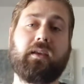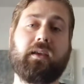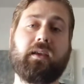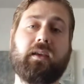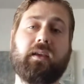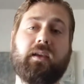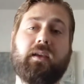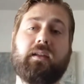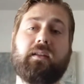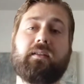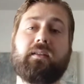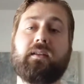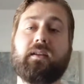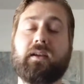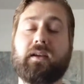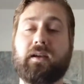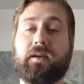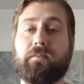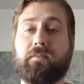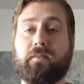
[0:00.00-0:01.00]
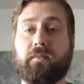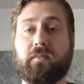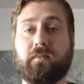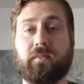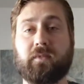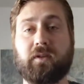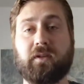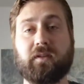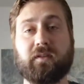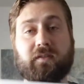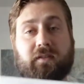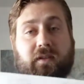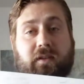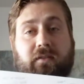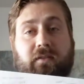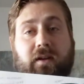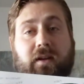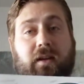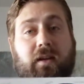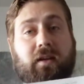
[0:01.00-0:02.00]
And you can see
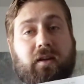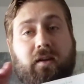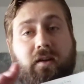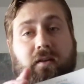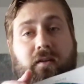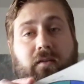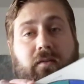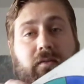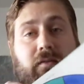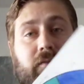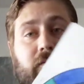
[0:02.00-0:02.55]
it right here.